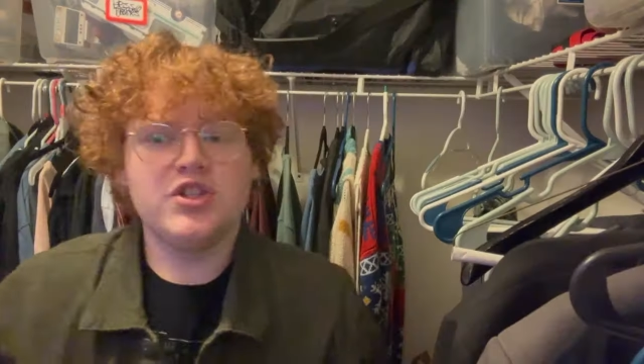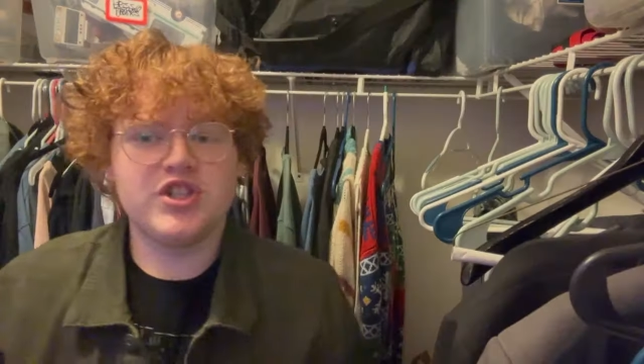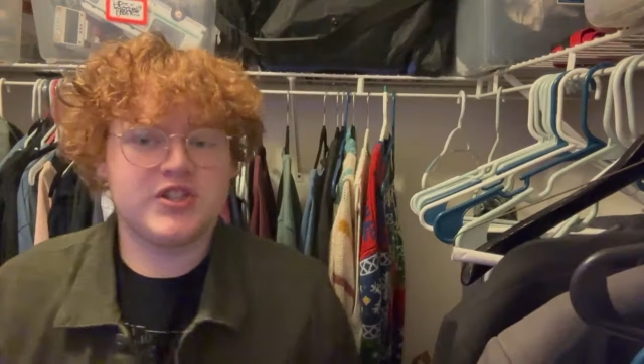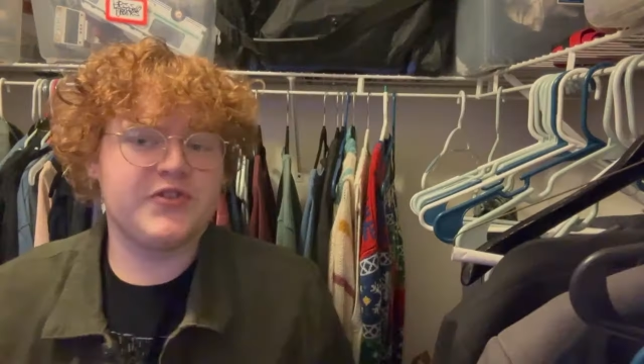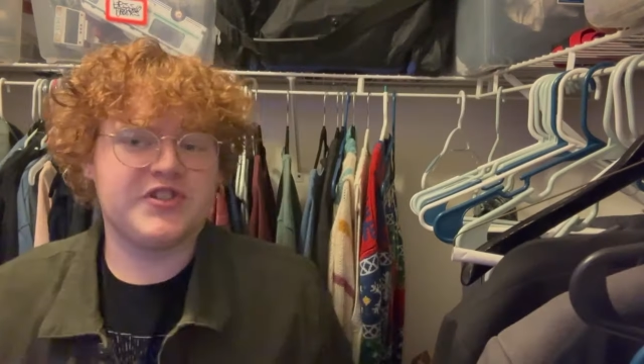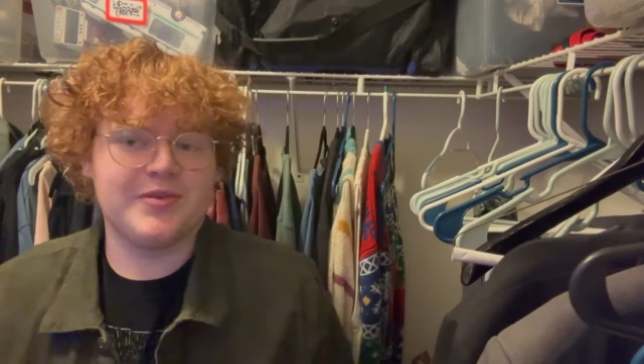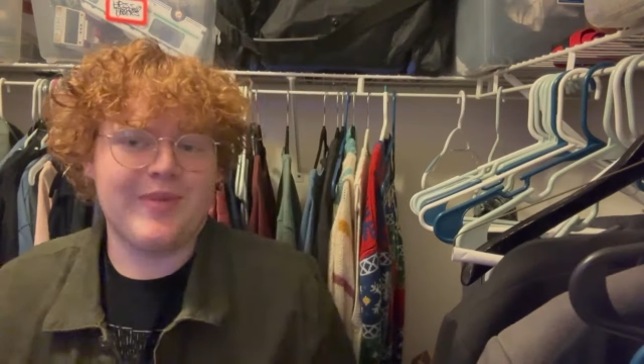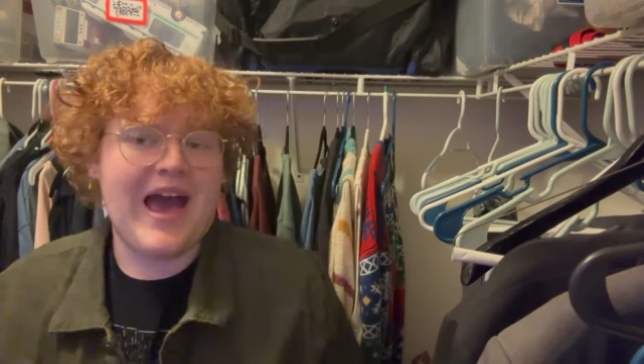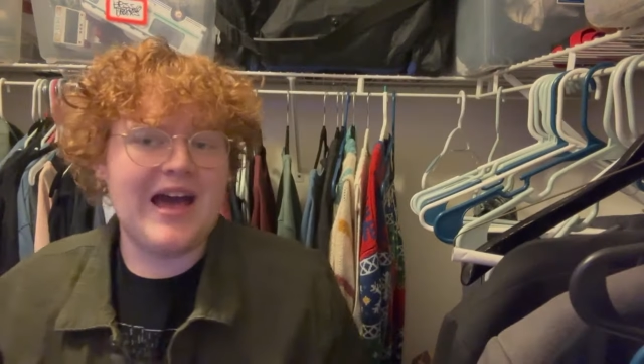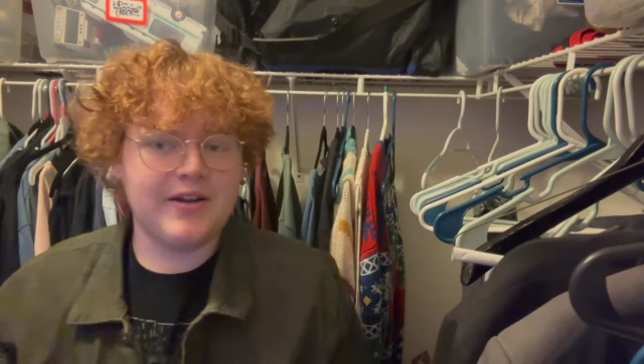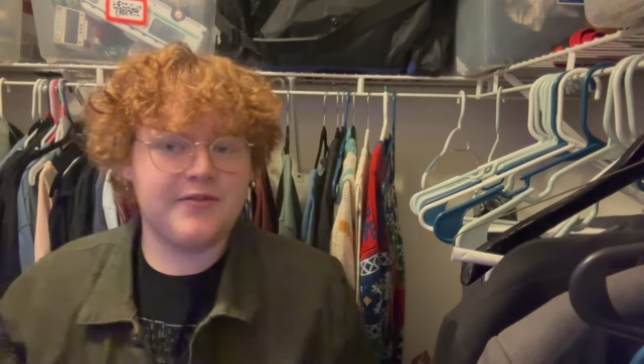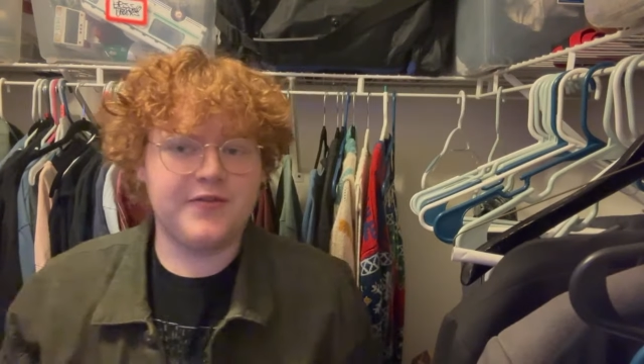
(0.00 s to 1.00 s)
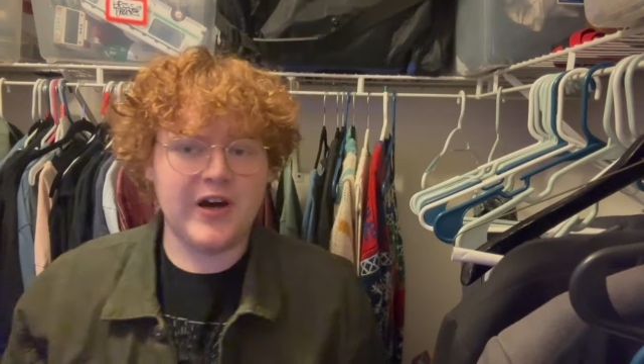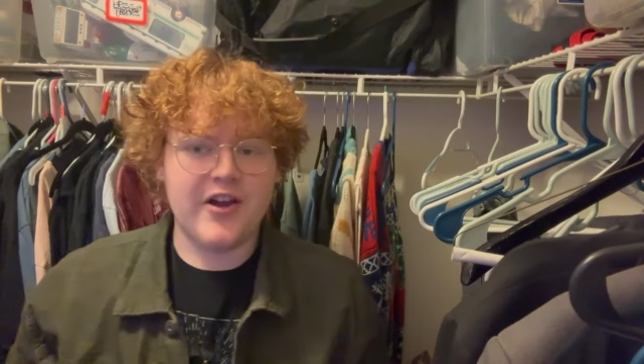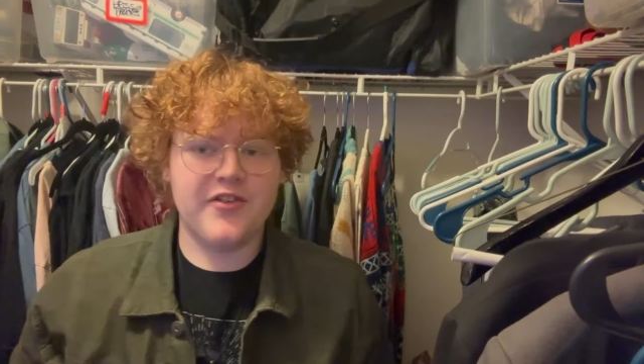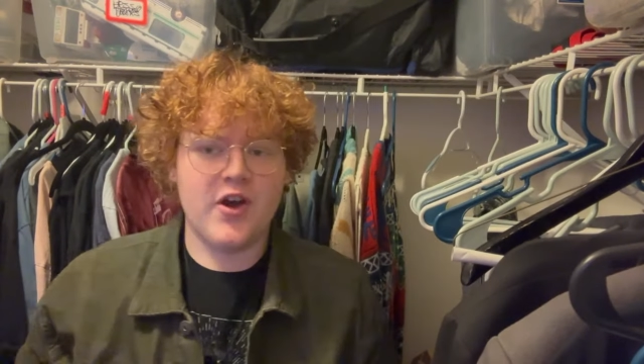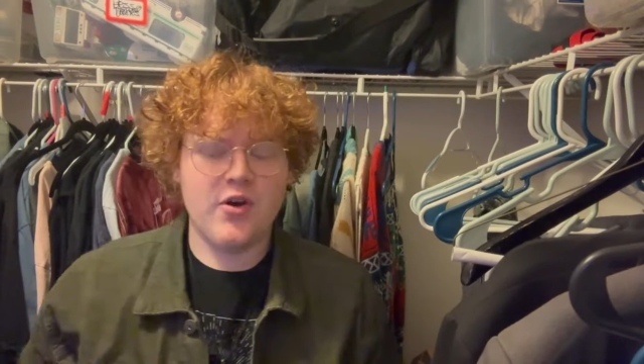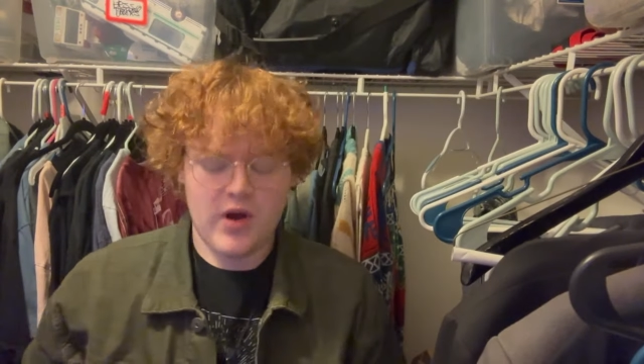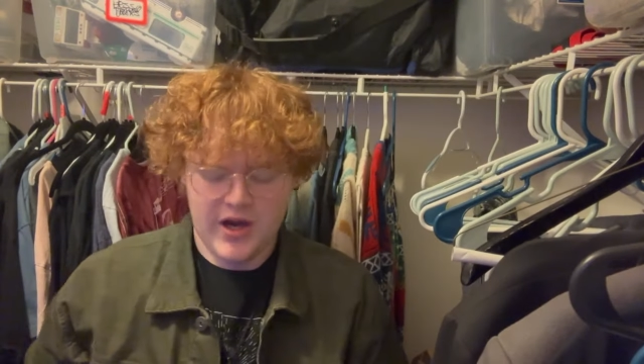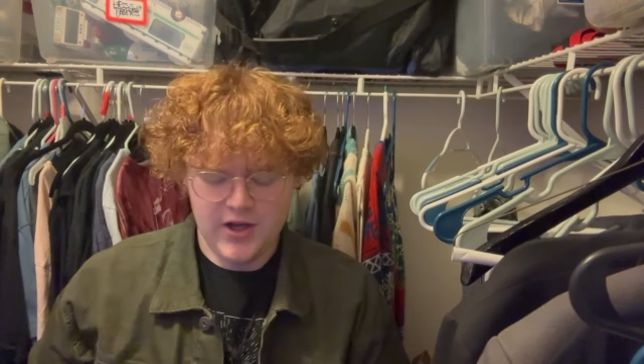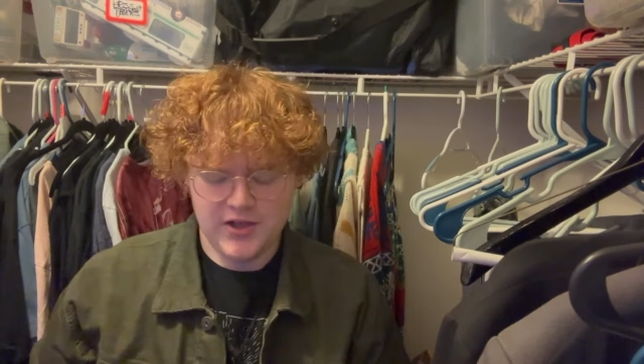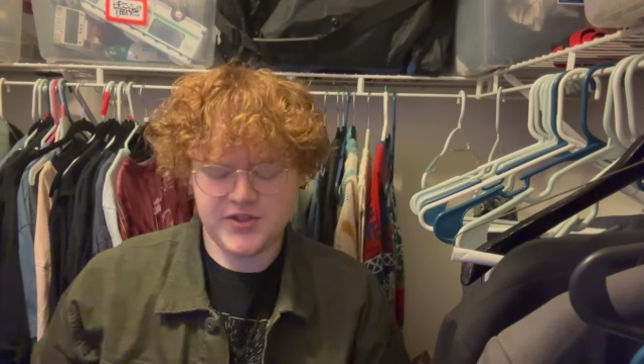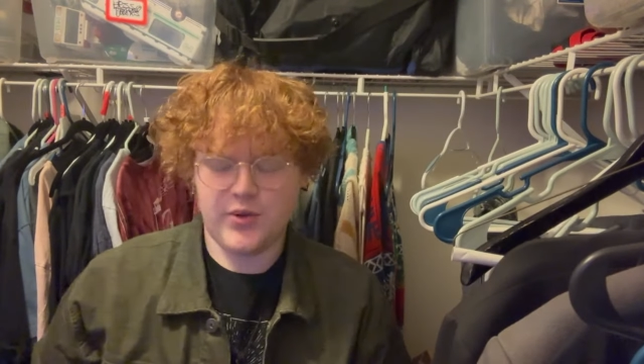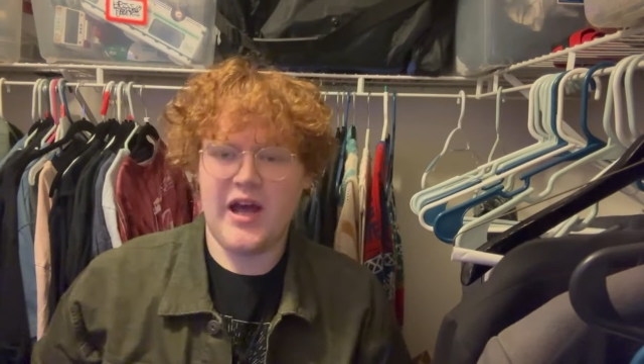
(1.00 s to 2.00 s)
Just for some added flair though, I
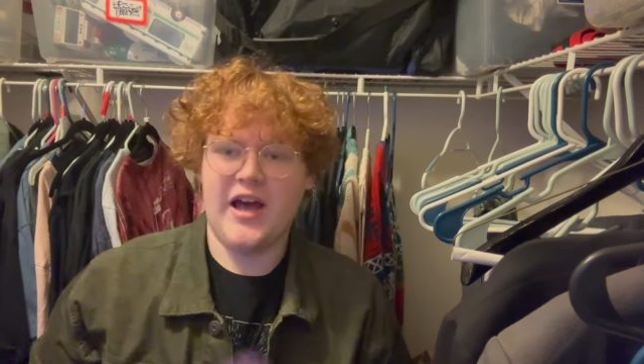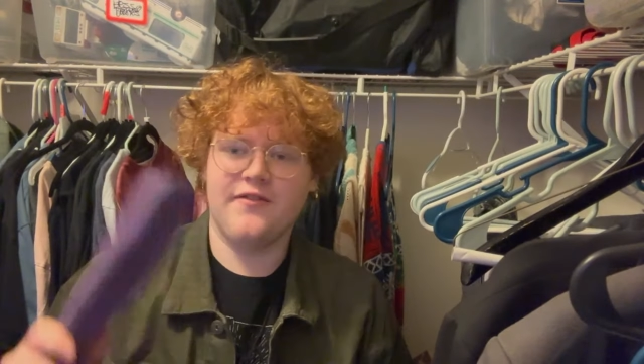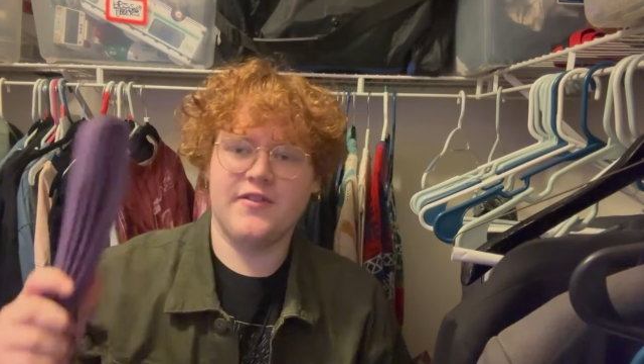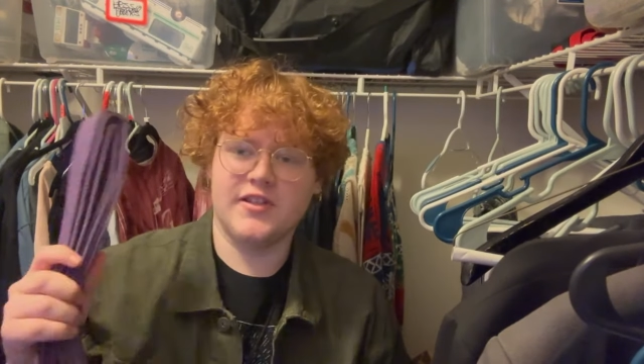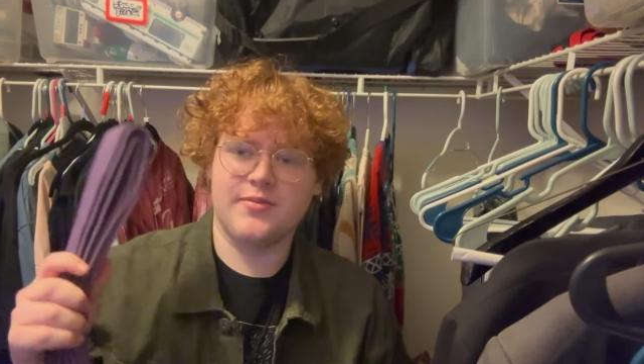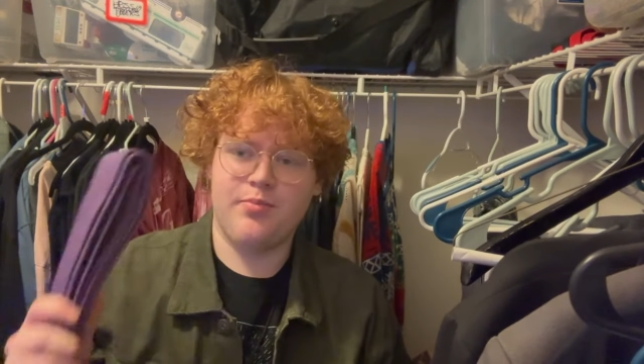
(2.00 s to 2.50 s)
also have this